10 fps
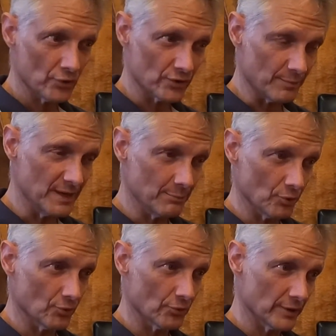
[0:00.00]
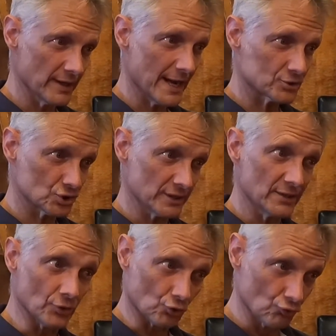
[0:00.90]
of the people who are actually in
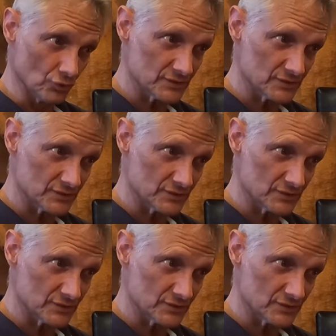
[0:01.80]
the cruise